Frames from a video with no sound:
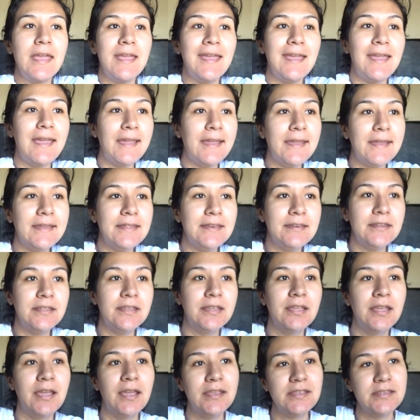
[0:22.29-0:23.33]
And
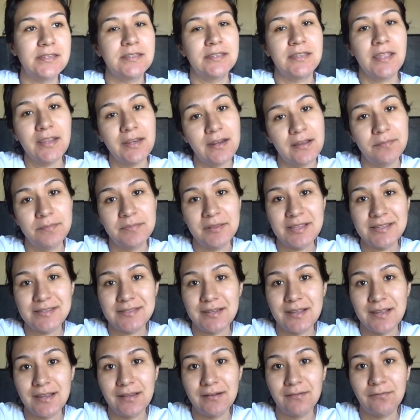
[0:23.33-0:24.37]
I stayed up last
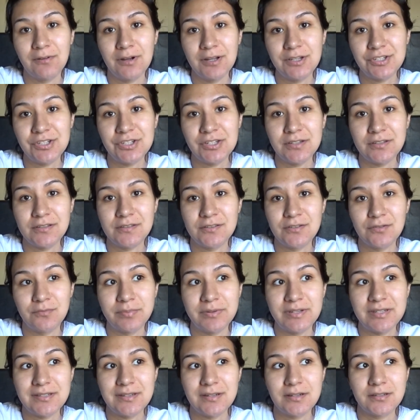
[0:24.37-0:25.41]
night watching
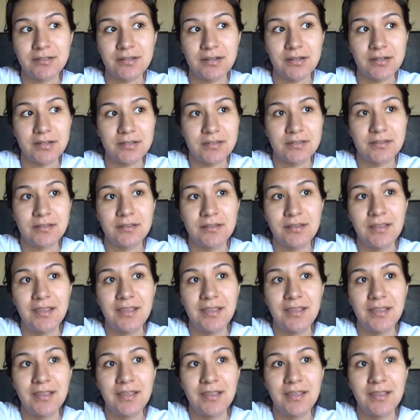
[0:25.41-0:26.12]
stupid TikToks.